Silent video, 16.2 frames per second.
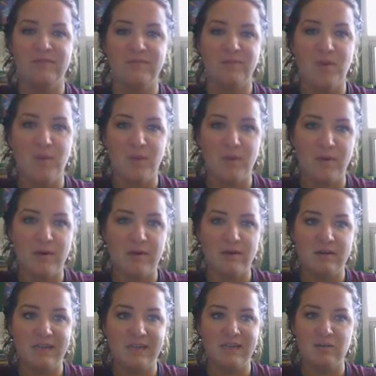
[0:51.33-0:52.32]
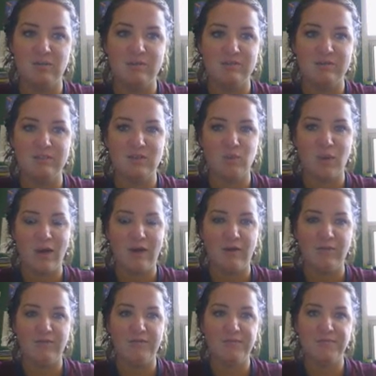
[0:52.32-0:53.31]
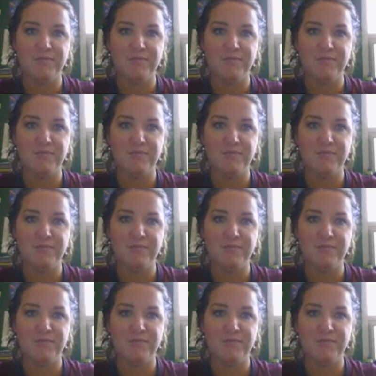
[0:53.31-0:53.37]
4 equals 12.